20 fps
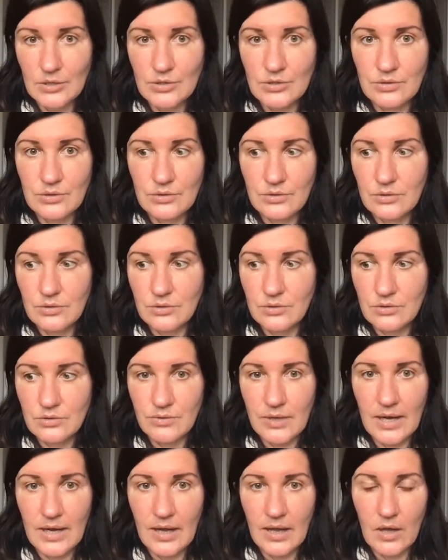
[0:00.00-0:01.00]
to
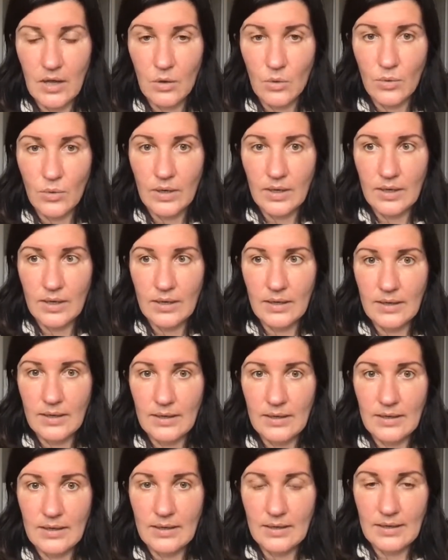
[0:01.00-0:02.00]
track our
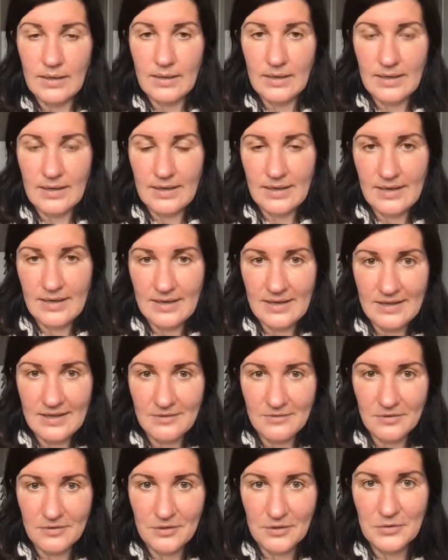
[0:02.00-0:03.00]

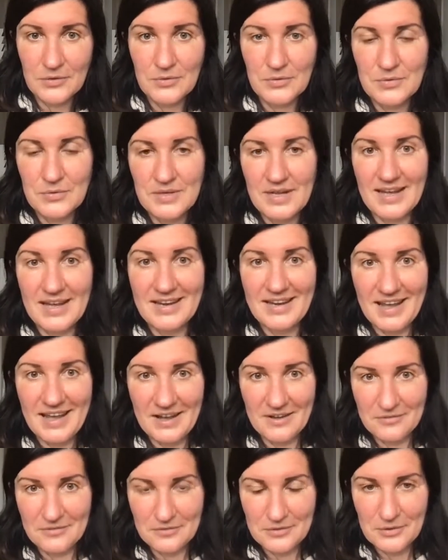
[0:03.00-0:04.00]
inflow and
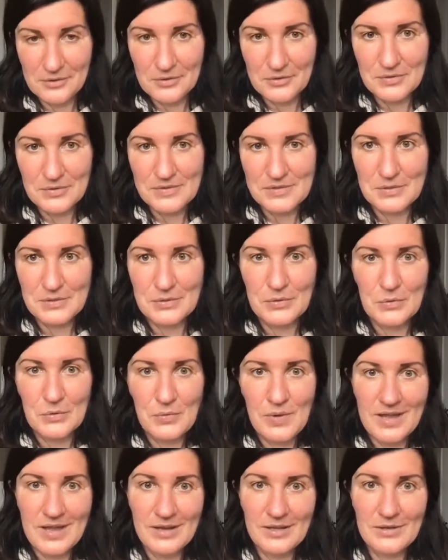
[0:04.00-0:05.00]
outflow. So
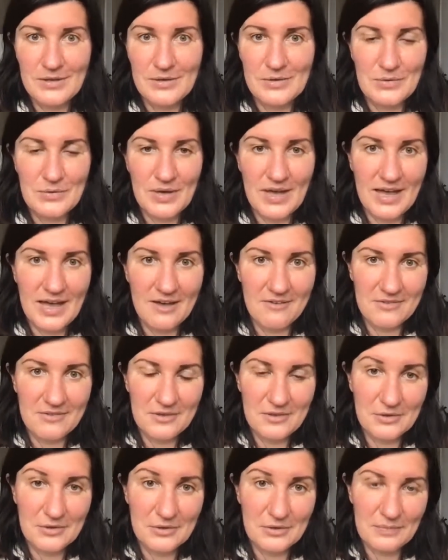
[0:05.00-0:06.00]
when you have
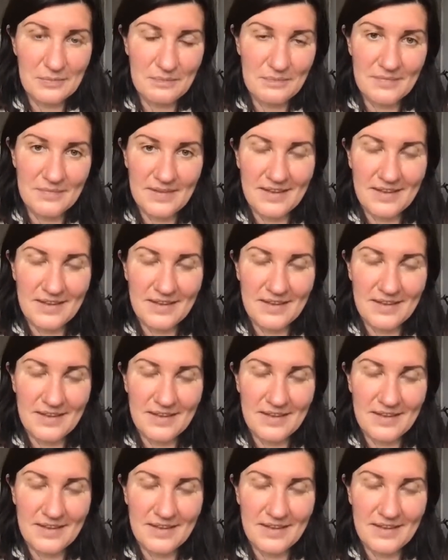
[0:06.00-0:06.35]
your